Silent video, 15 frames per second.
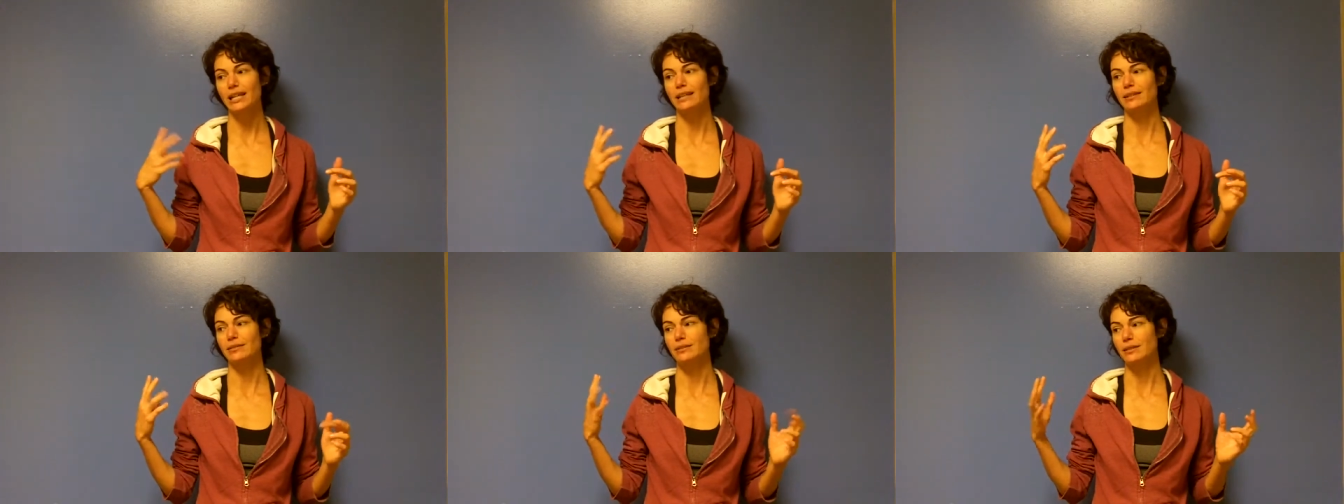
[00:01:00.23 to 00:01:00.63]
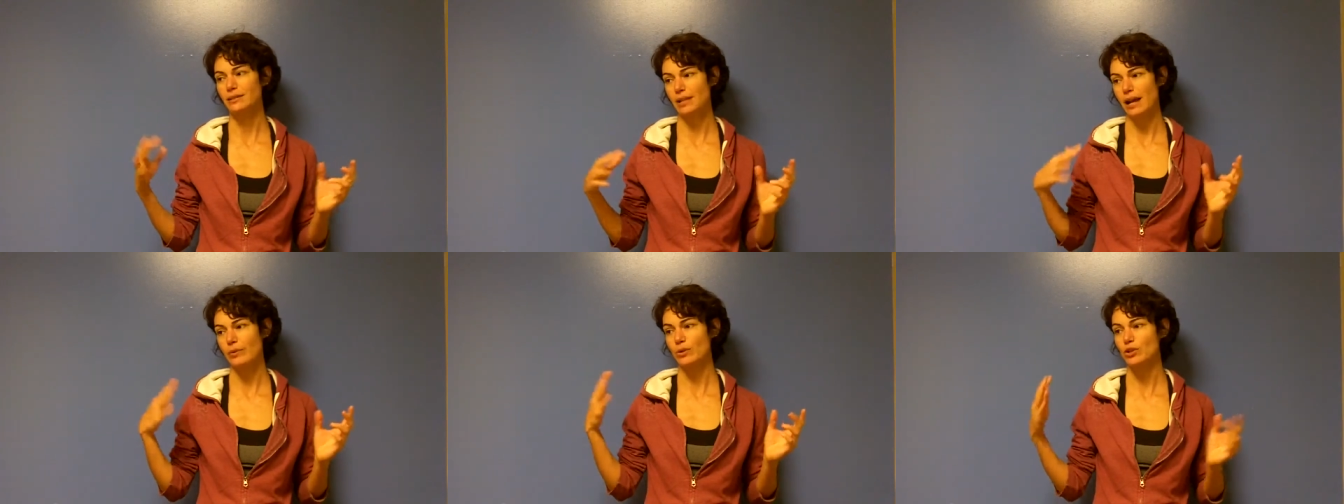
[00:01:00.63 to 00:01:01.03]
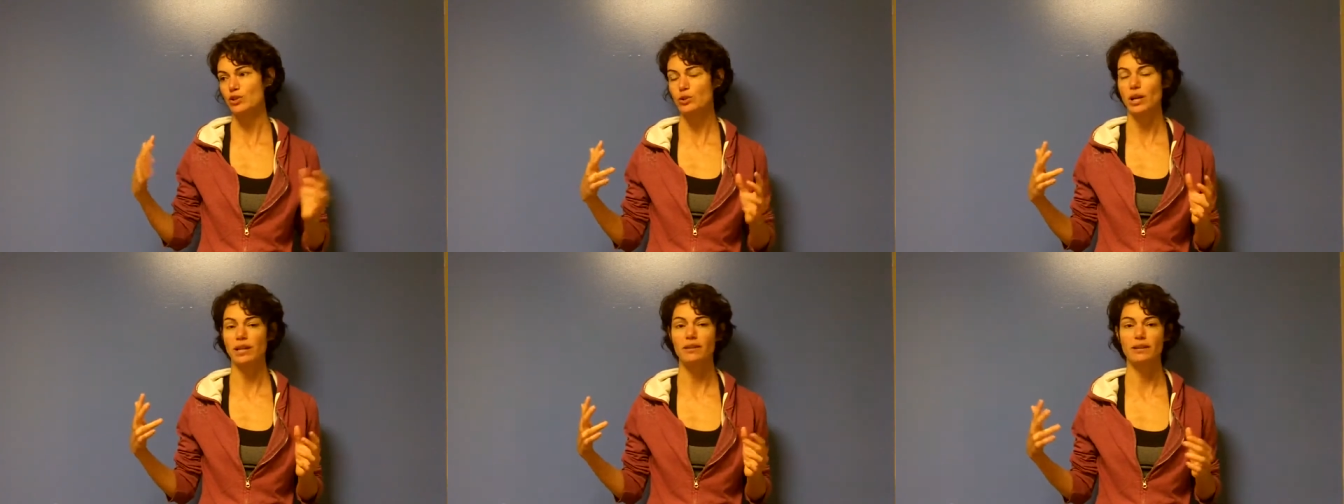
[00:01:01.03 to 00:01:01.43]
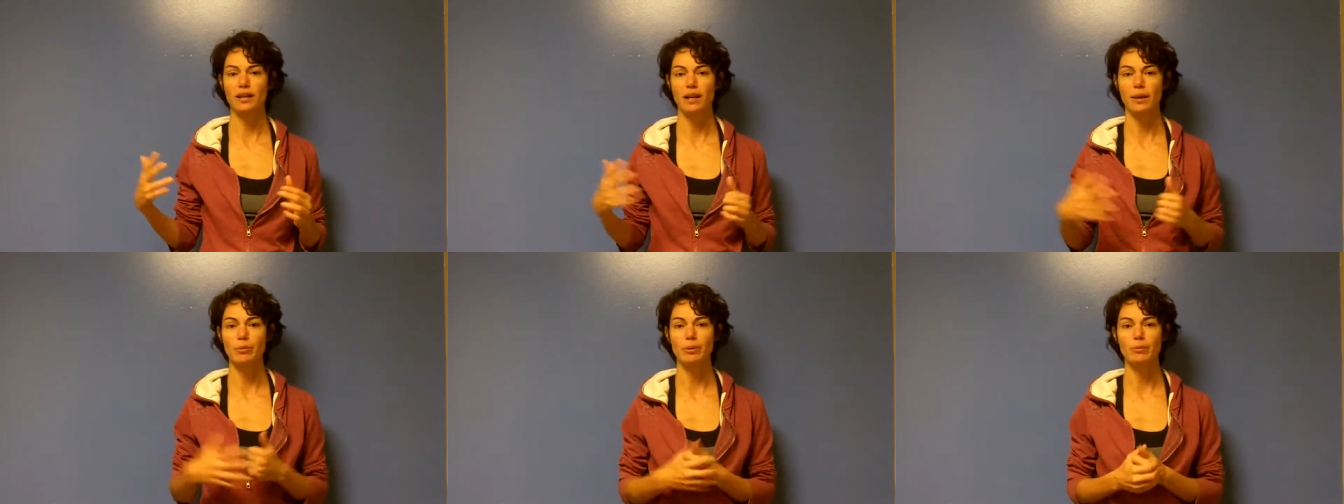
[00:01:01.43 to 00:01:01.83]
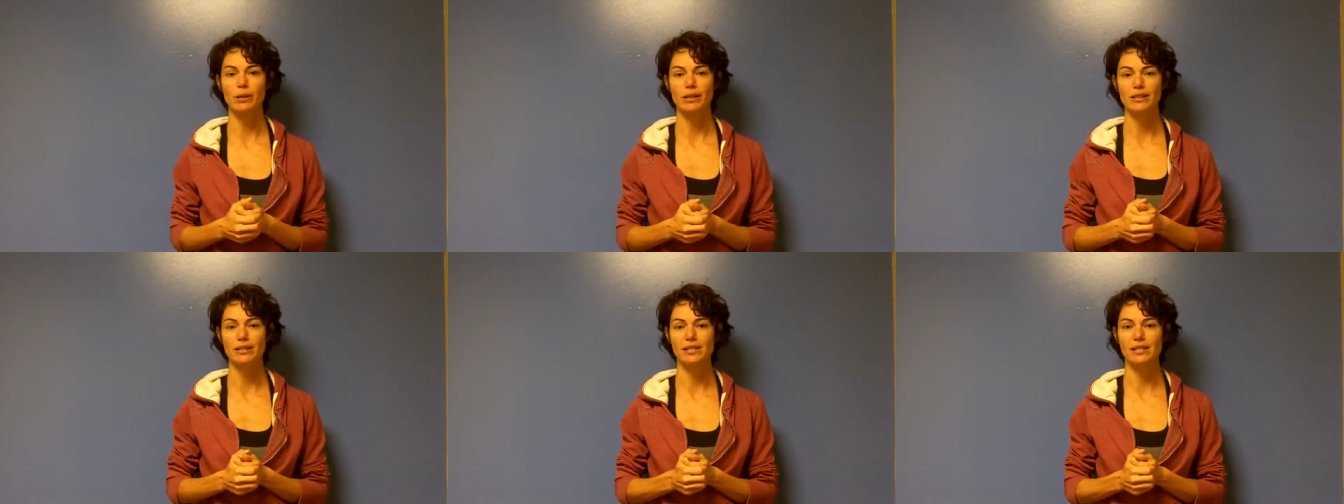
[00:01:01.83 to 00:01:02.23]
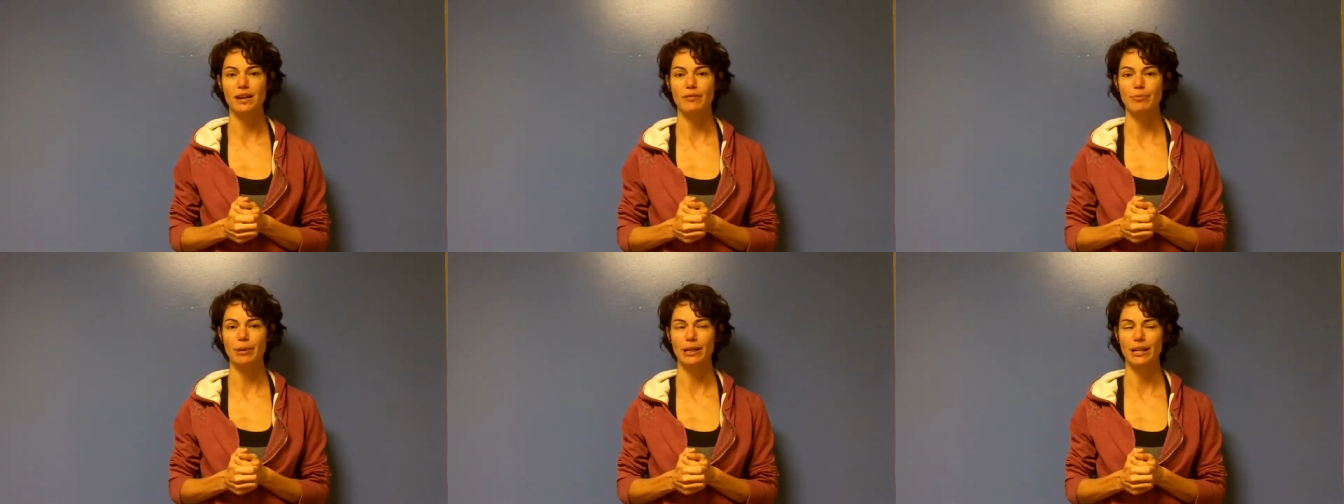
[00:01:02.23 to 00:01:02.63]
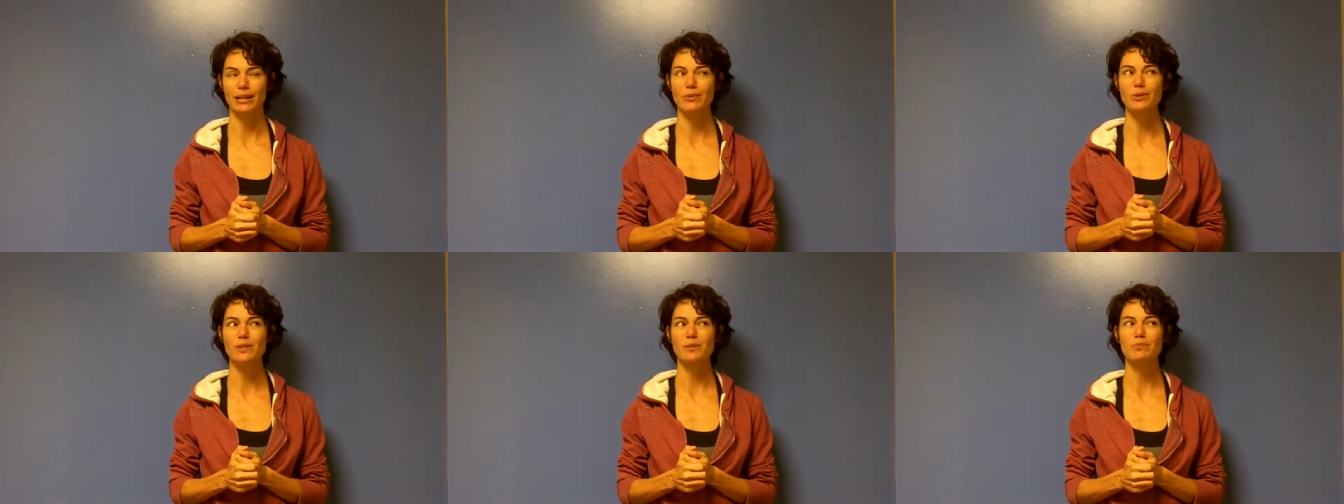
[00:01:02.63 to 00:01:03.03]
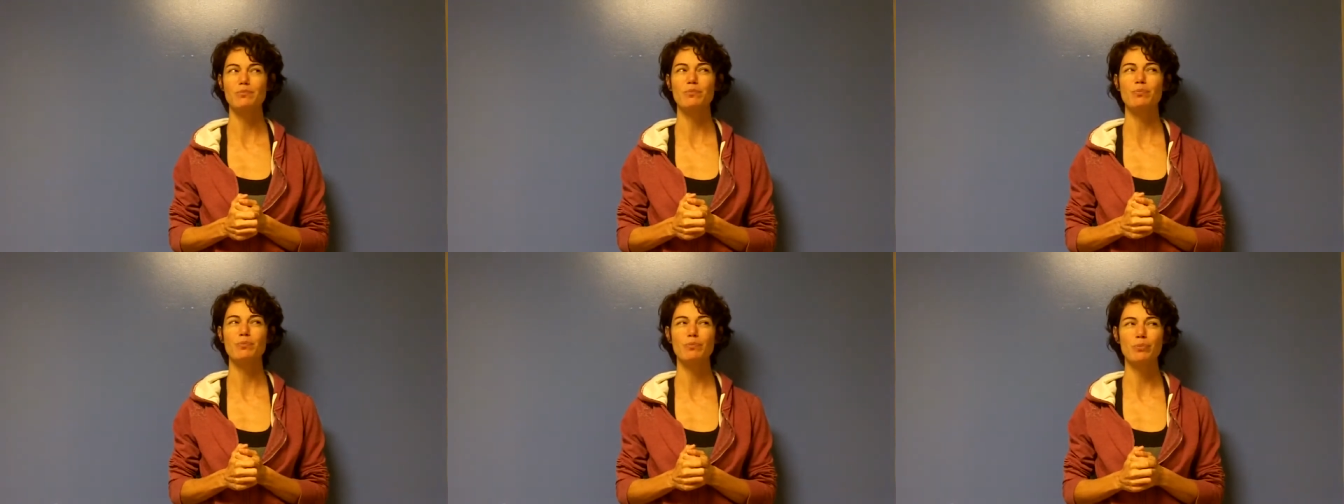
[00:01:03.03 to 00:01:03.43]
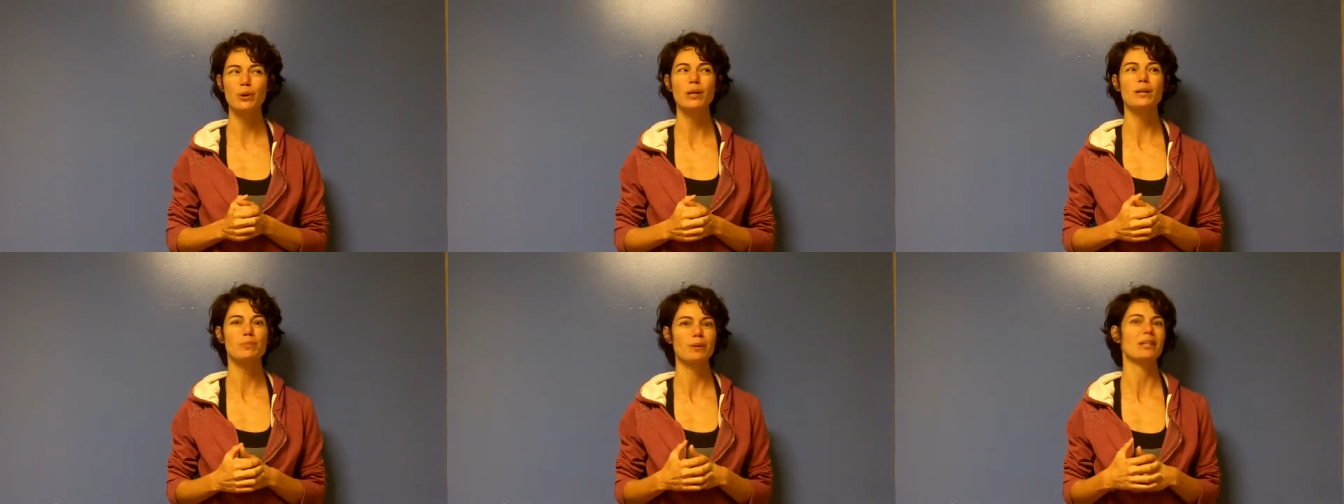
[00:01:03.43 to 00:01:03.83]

and now we're strengthening up a bit and stuff. But it was a pretty